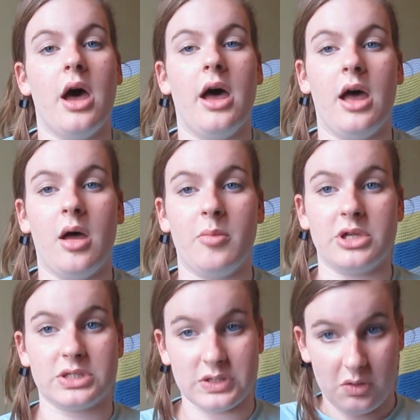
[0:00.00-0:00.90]

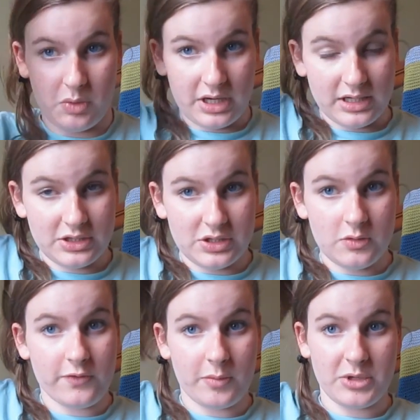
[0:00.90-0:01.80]
So what I'm going to
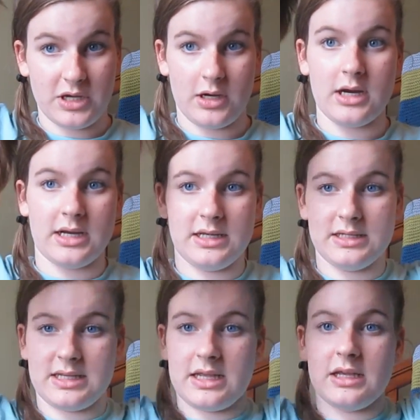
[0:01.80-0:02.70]
do from here is,